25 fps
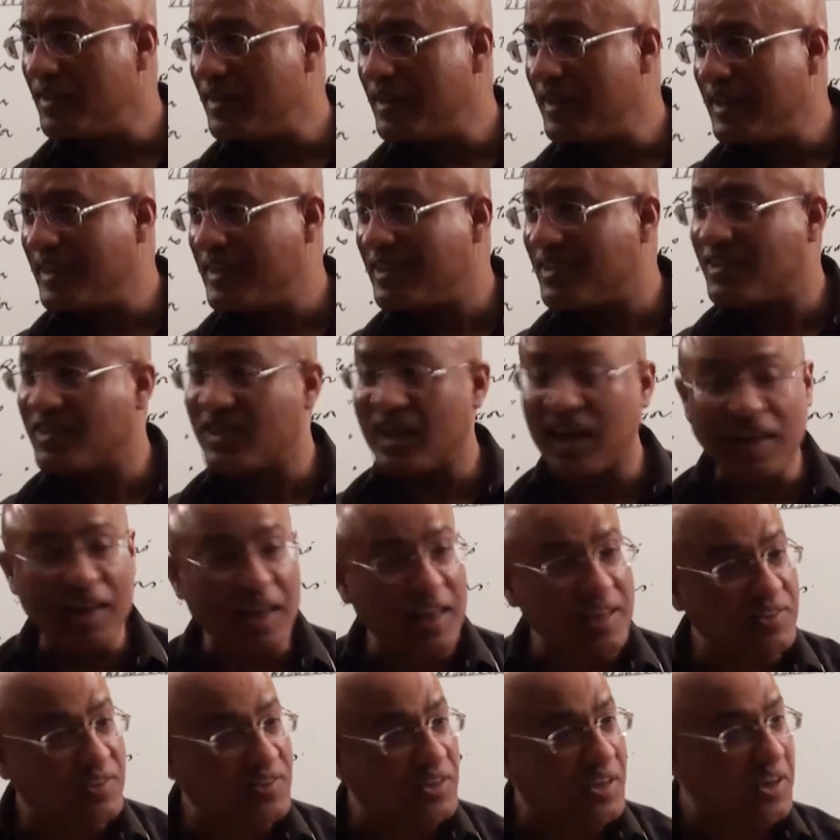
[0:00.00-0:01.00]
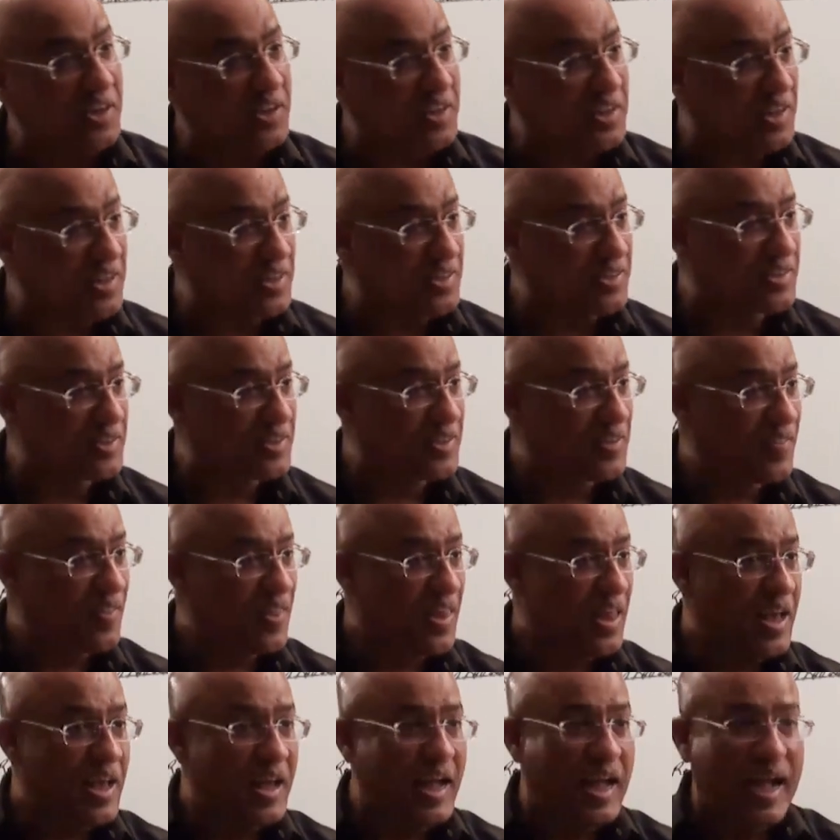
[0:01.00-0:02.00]
Silencer. Silencer uncles.
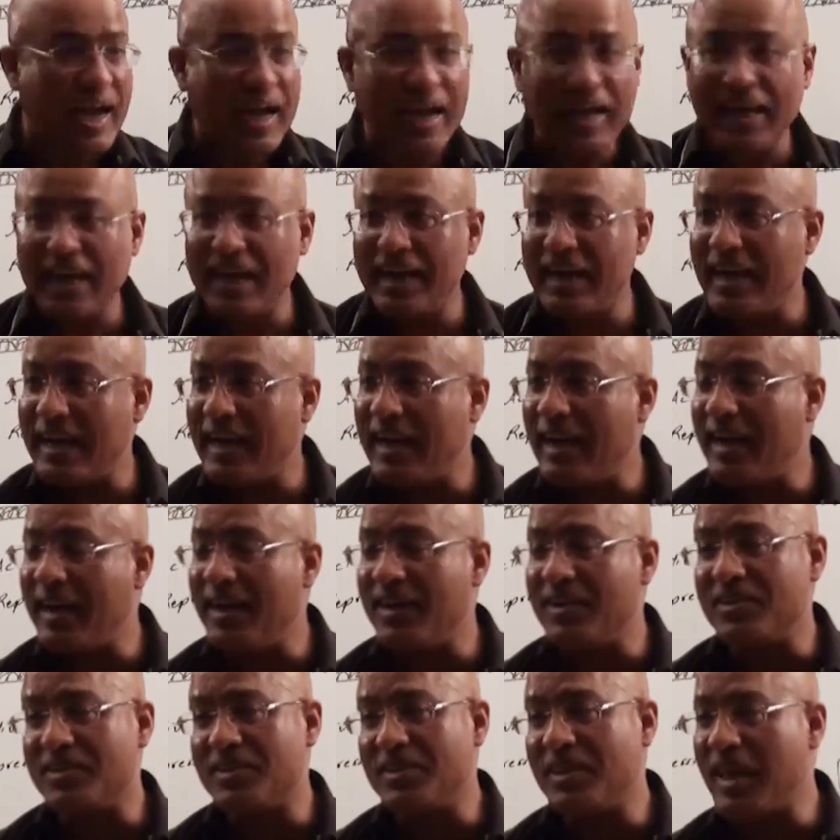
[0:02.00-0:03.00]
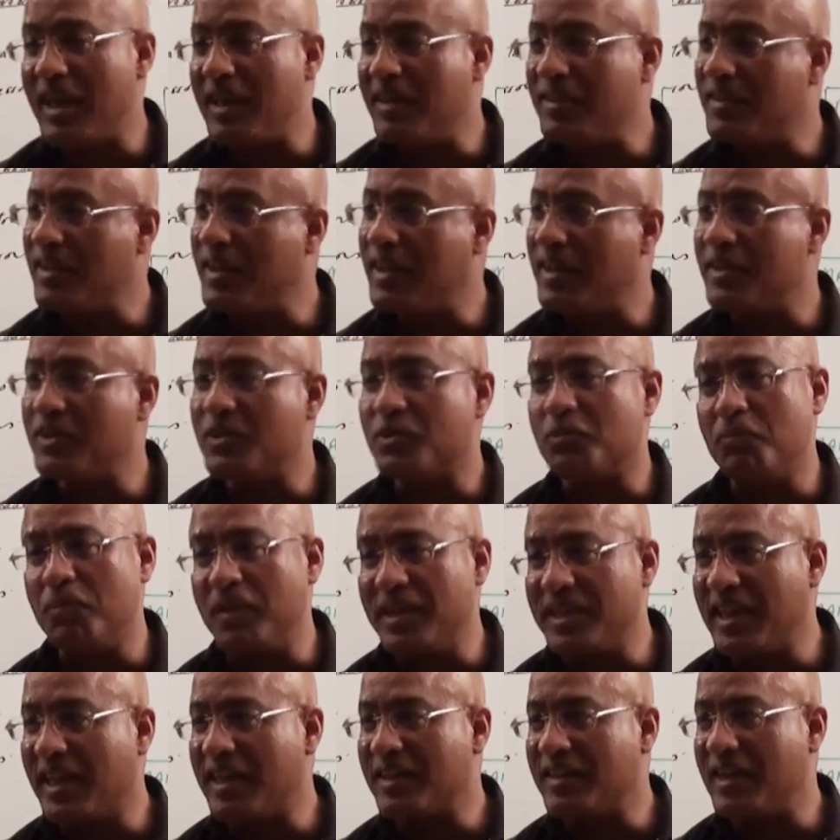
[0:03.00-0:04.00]
And then there is
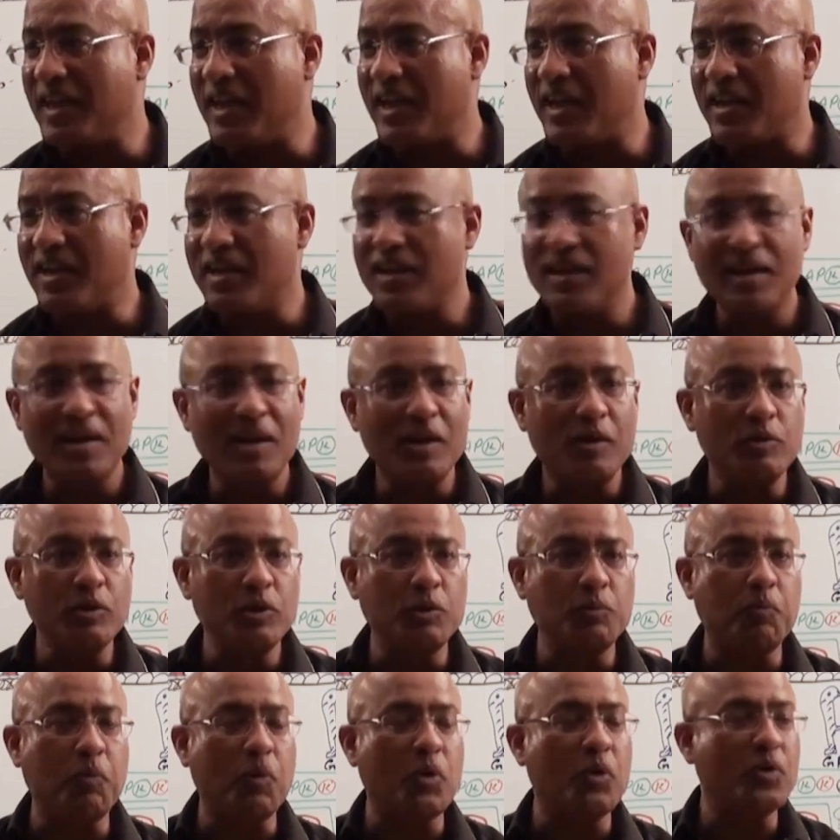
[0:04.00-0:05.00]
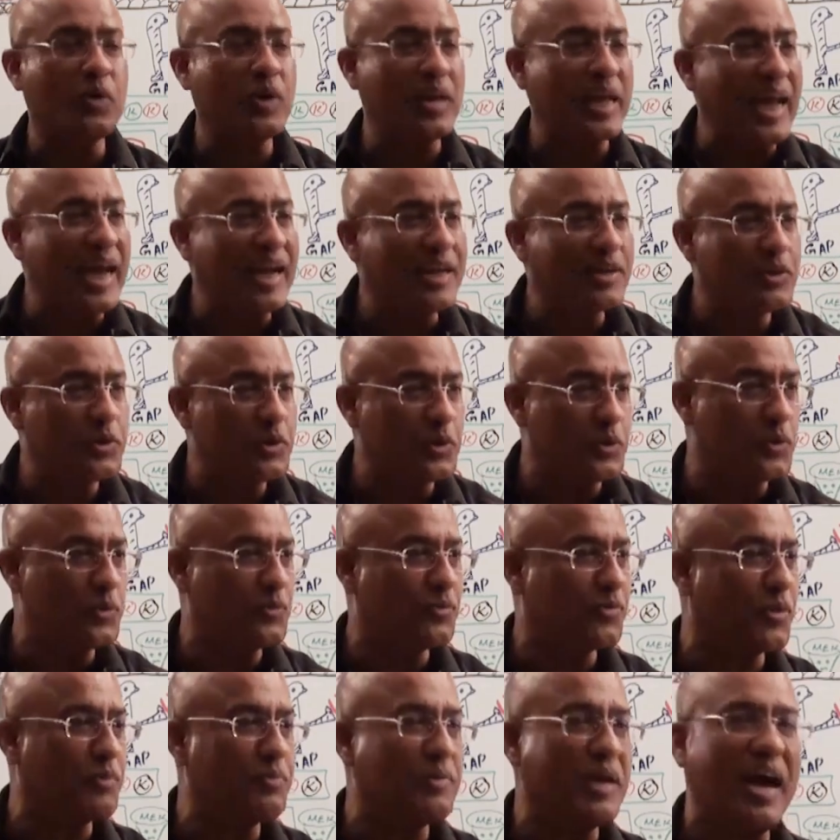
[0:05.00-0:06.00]
mother there which protect you
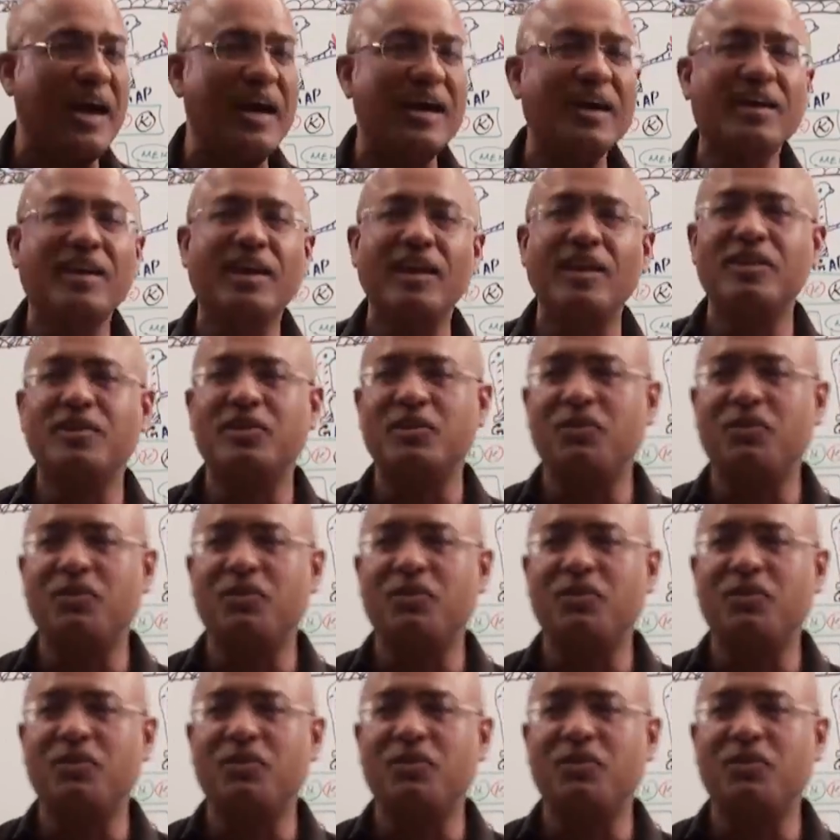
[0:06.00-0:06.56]
from the uncle's